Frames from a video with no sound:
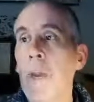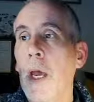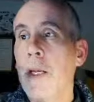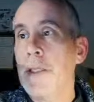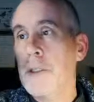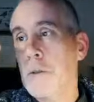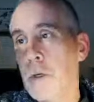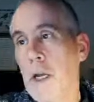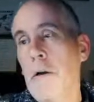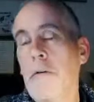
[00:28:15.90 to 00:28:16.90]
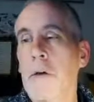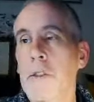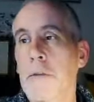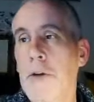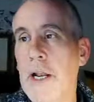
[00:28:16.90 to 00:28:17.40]
and it's looking
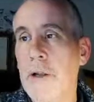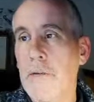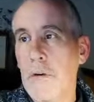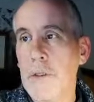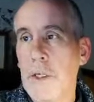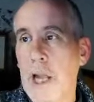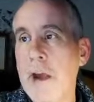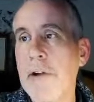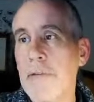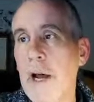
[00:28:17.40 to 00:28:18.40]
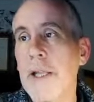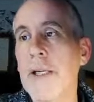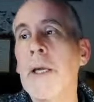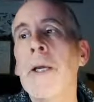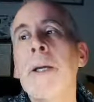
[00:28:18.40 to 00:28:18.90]
across the valley, across the Kerry
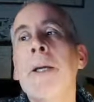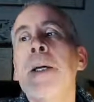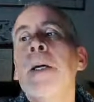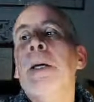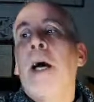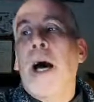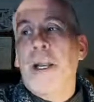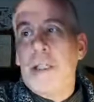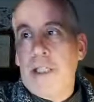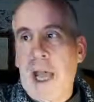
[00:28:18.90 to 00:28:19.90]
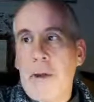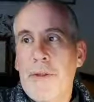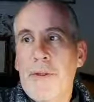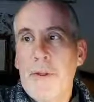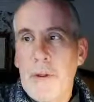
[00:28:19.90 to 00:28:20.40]
Valley, and it's
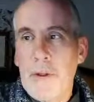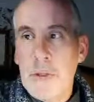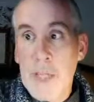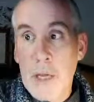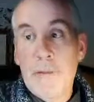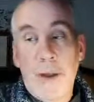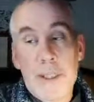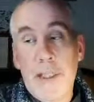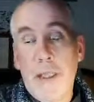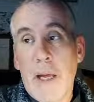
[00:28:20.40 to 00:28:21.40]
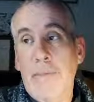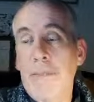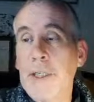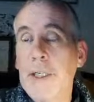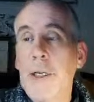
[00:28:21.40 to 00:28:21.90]
south south facing that
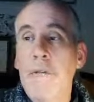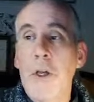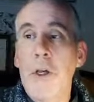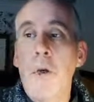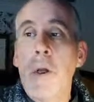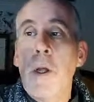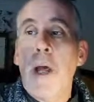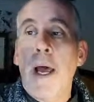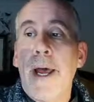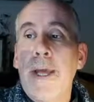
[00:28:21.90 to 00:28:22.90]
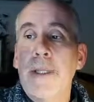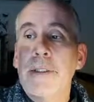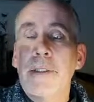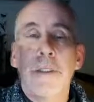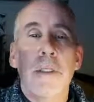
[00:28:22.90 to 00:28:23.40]
particular view,
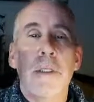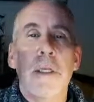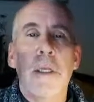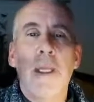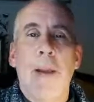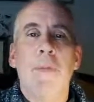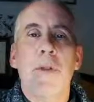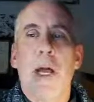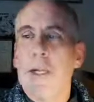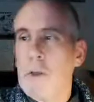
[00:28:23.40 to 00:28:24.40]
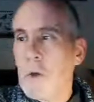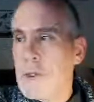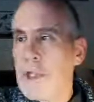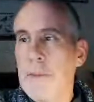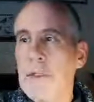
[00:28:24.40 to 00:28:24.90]
and Yep, and it's got a
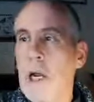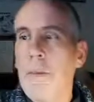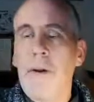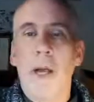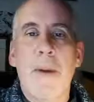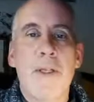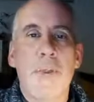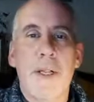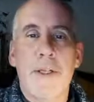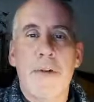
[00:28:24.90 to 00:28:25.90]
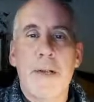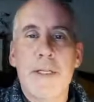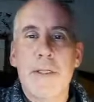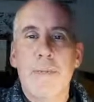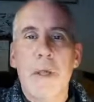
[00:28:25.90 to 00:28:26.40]
steep slope on it, about 20
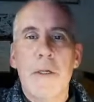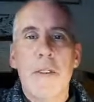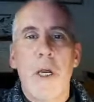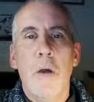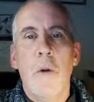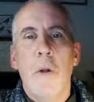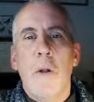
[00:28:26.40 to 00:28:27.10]
degrees. So